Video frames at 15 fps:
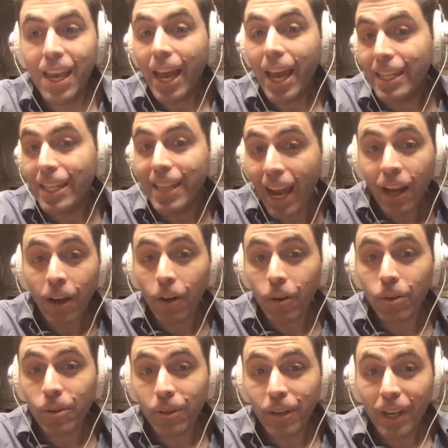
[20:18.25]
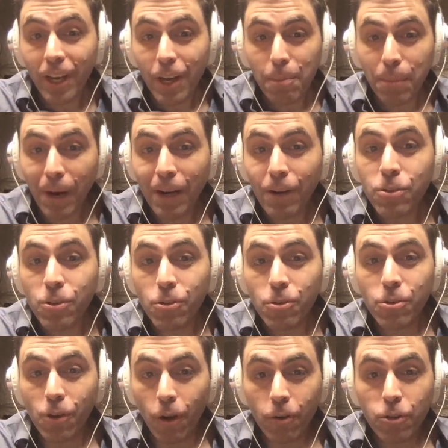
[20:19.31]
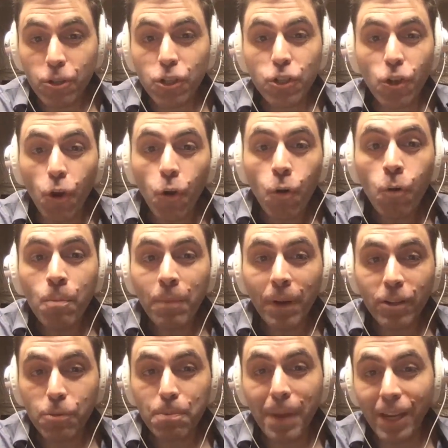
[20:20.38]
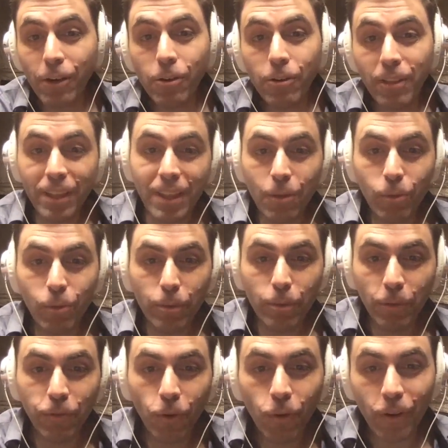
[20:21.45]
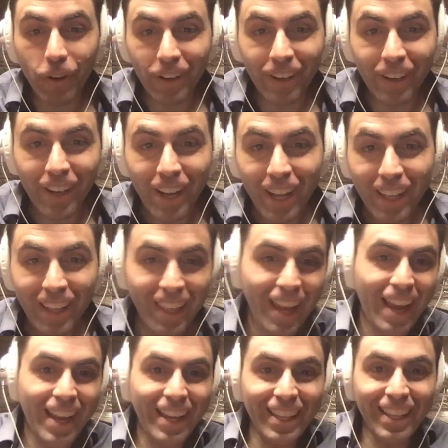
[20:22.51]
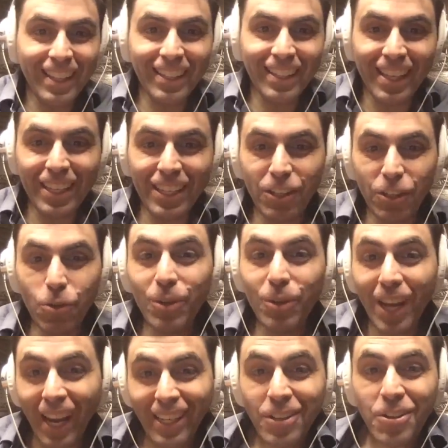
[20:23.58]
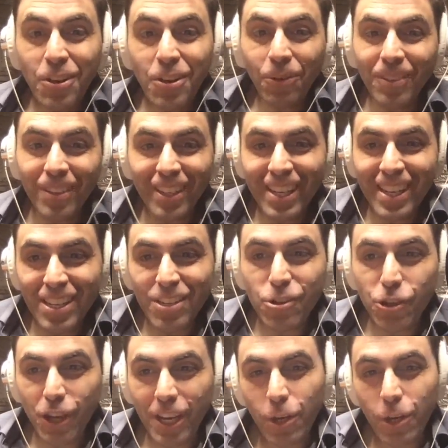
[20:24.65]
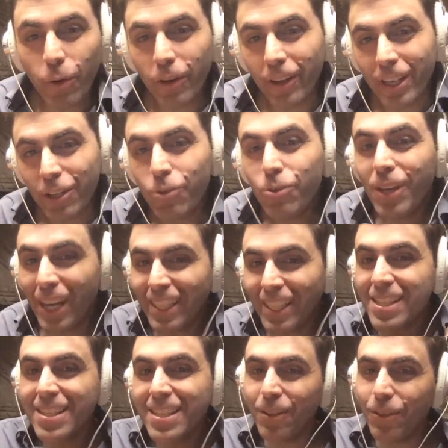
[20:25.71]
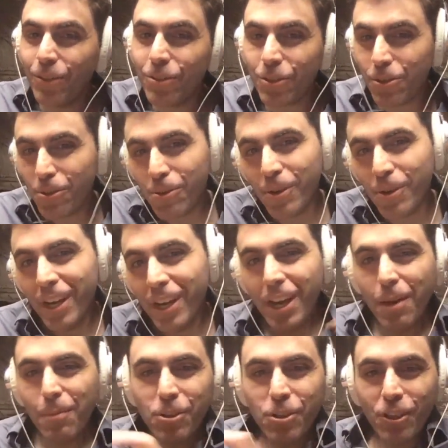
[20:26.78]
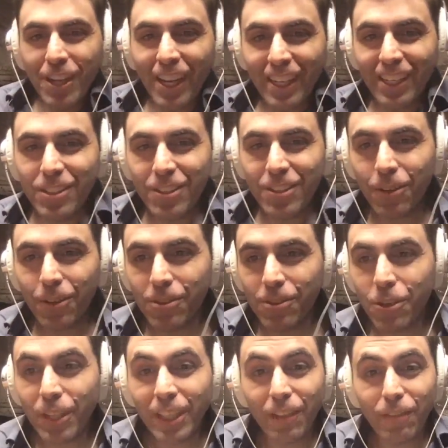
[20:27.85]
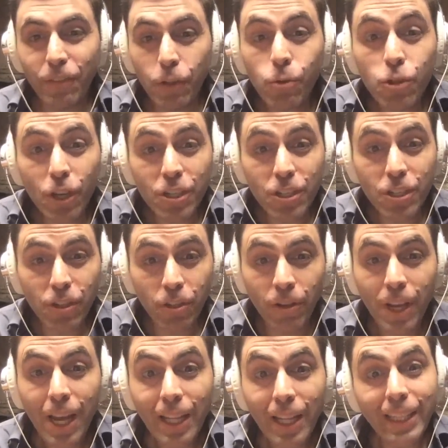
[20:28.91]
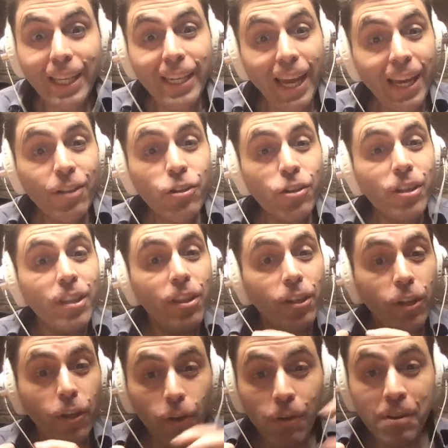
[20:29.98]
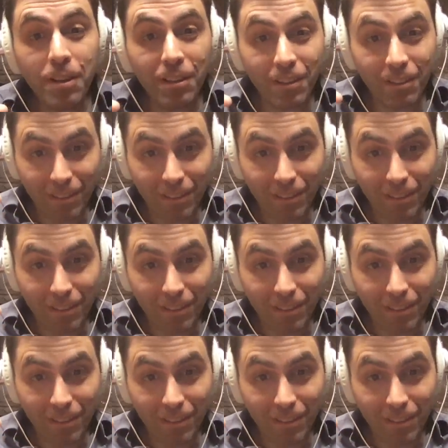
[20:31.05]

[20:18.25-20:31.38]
And now browsers are so much better than they were before that like you kind of don't need jQuery. You kind of still do, but you kind of don't. So like if you just learn like, and actually the current